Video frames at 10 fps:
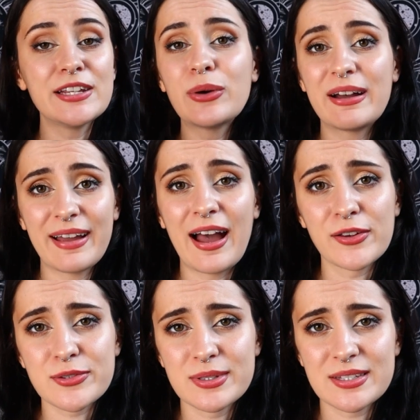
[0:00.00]
you have a
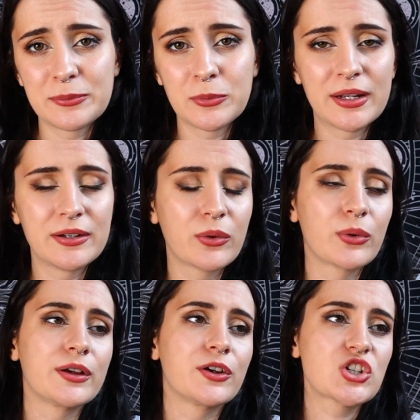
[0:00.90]
house with someone,
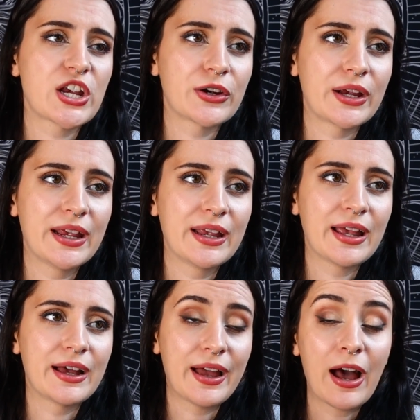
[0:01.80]
or you're
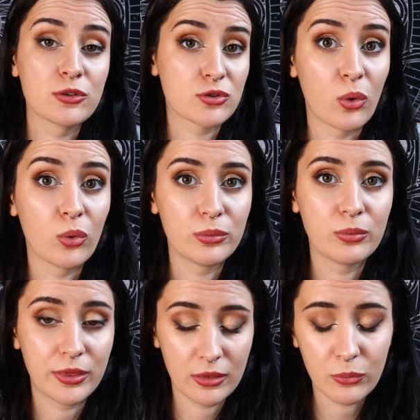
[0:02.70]
sharing a household
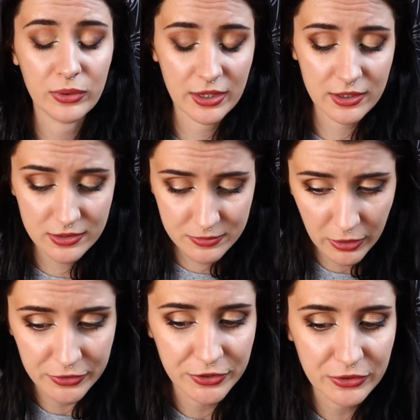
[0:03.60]
with, with this
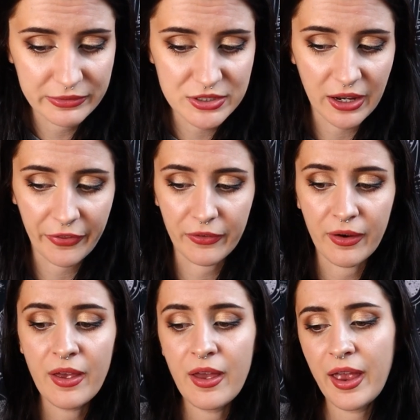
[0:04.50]
partner, you live together,
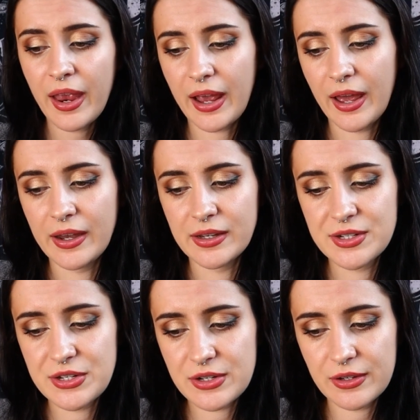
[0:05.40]

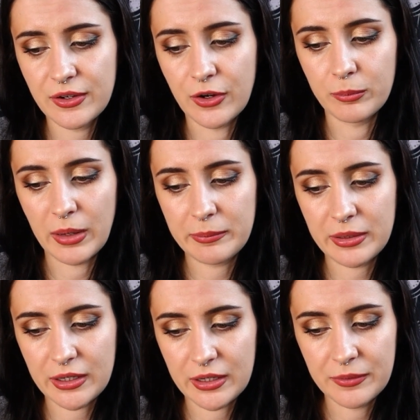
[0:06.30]
and, you know,
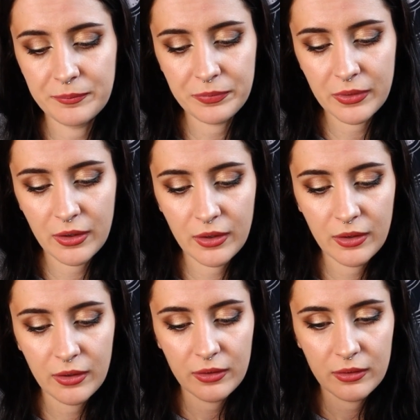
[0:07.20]
maybe
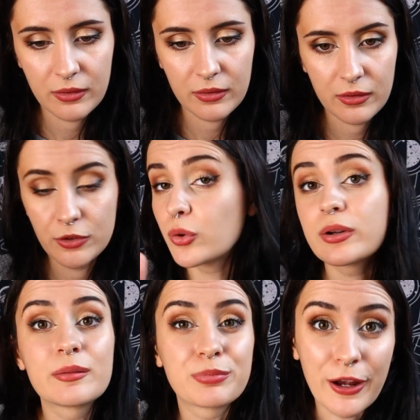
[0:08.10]

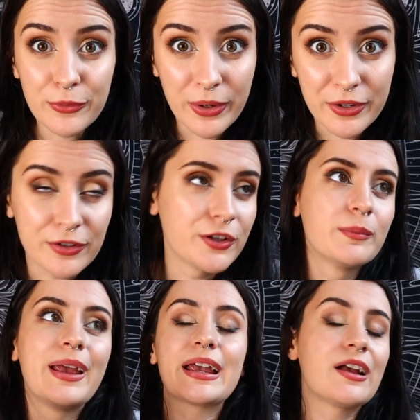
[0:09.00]
you're the breadwinner, you're
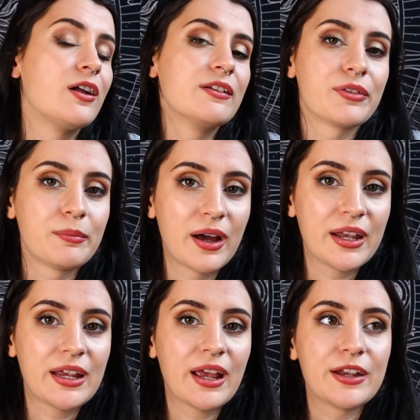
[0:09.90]
making all of the
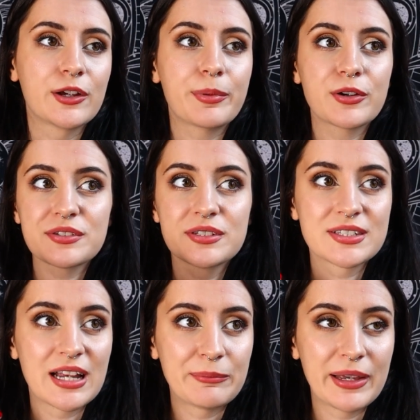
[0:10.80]
money, and your person
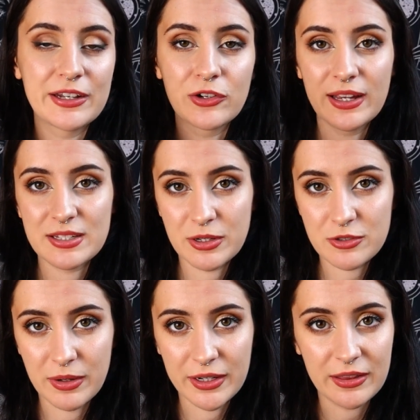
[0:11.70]
does not make nearly as
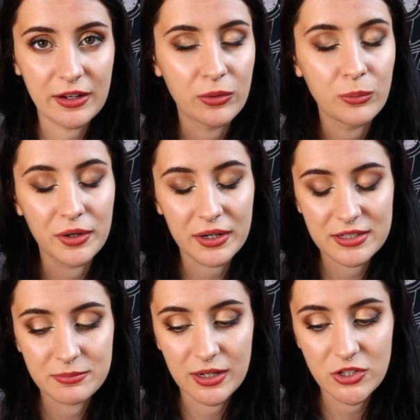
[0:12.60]
much money, they don't work
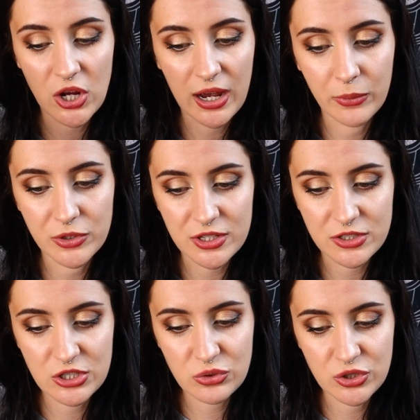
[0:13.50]
as much hours
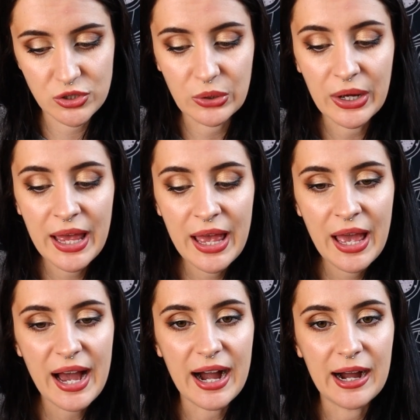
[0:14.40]
as you do,
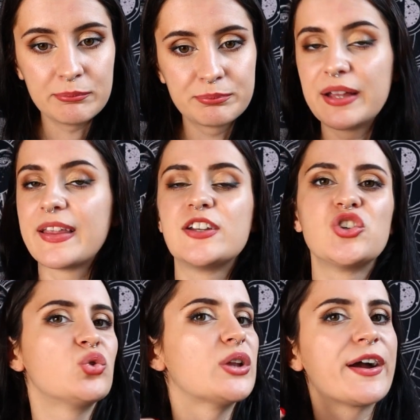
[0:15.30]
um, but they
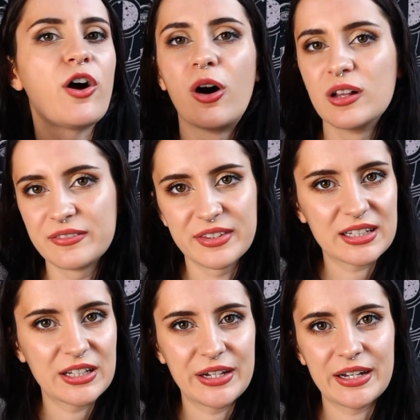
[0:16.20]
do like all of the
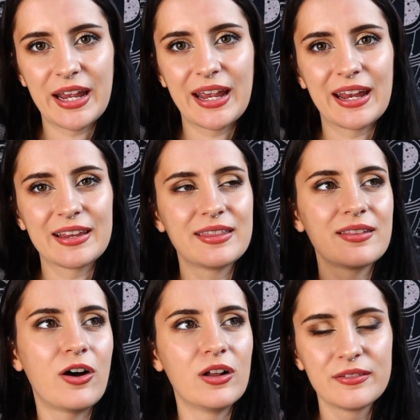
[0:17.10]
cleaning,
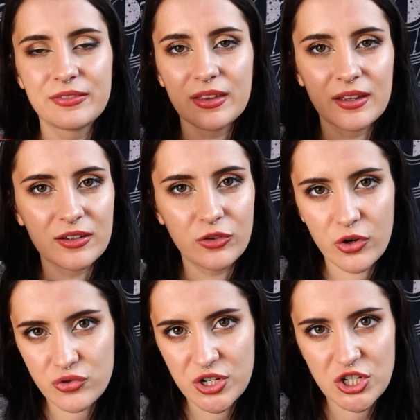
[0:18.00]
all of the
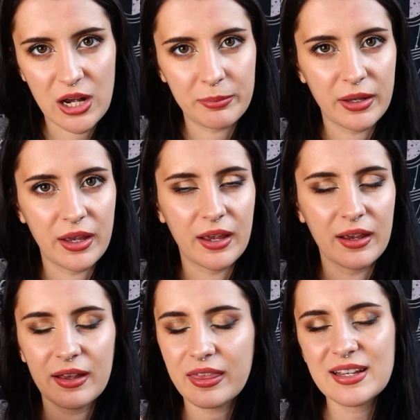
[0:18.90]
grocery
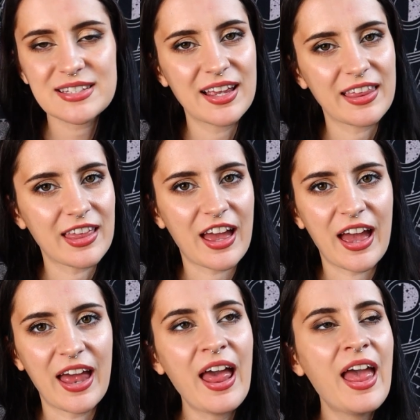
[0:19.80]
shopping, things like
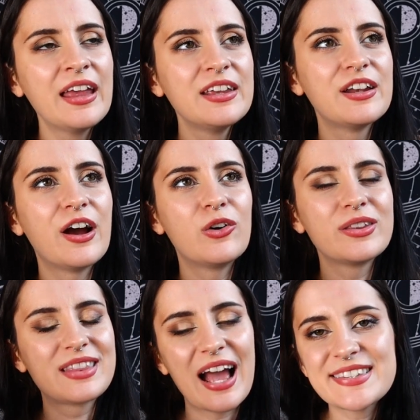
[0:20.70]
that. You
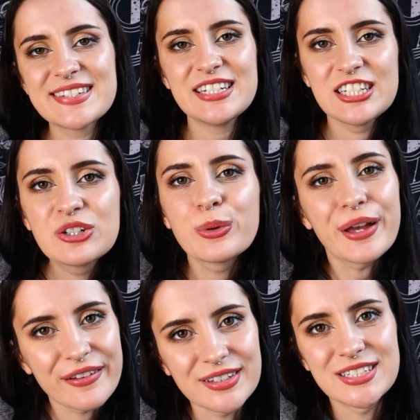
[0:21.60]
know, that's an equal
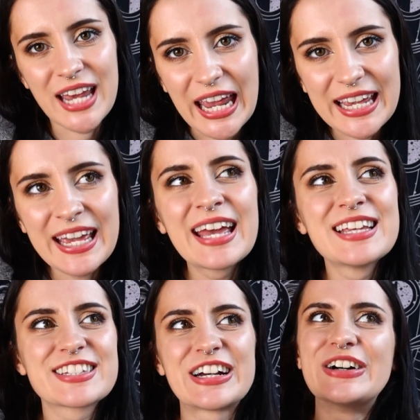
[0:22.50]
give and take.
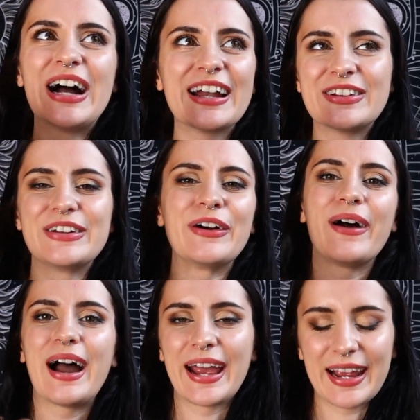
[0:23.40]
So I don't
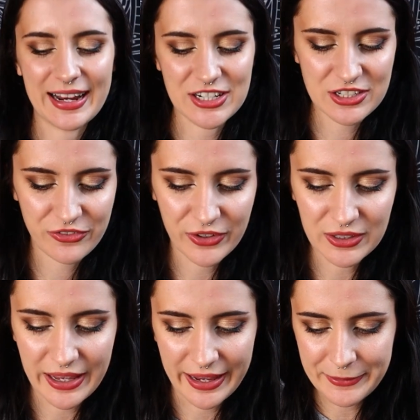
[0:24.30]
know, I, I just
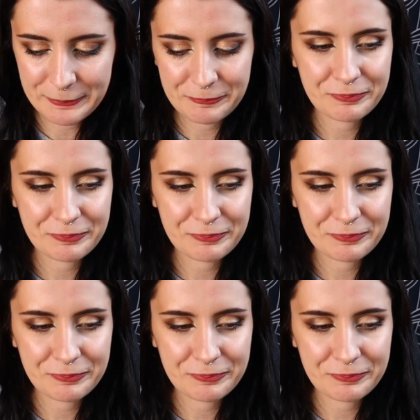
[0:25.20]
feel like